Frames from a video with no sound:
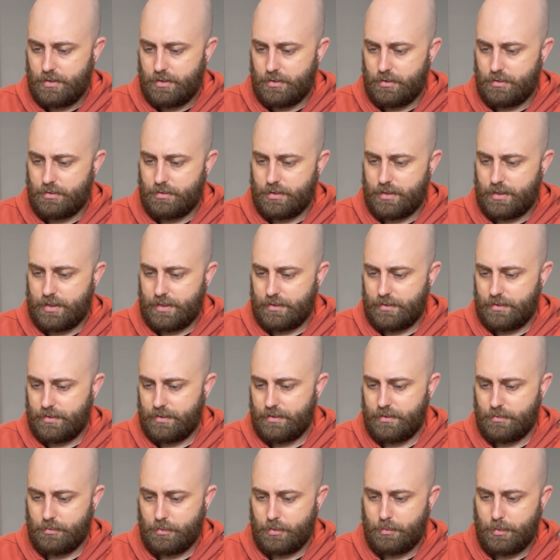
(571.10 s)
All right,
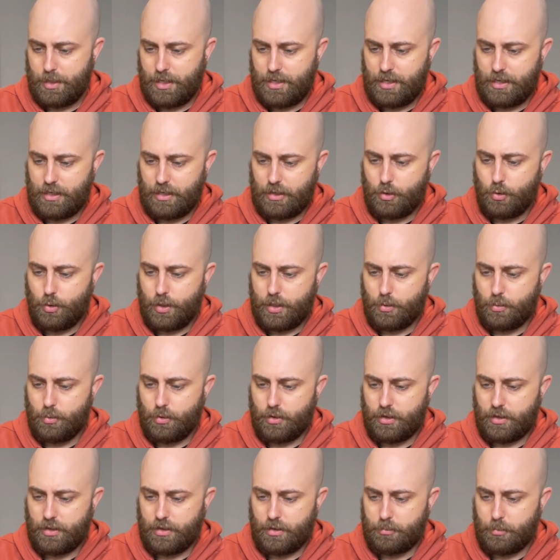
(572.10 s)
we're making quick
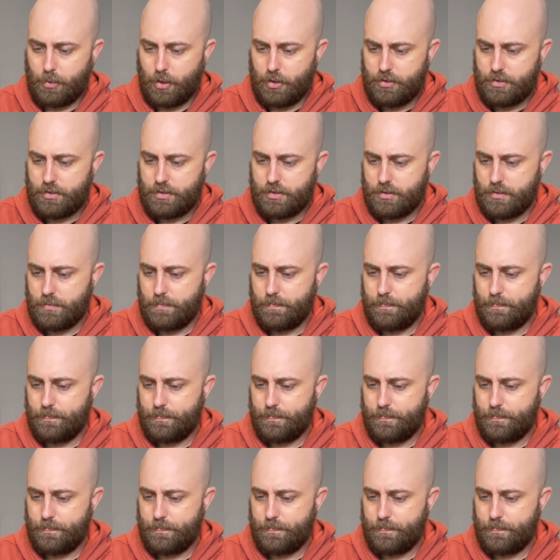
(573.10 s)
work of the moss.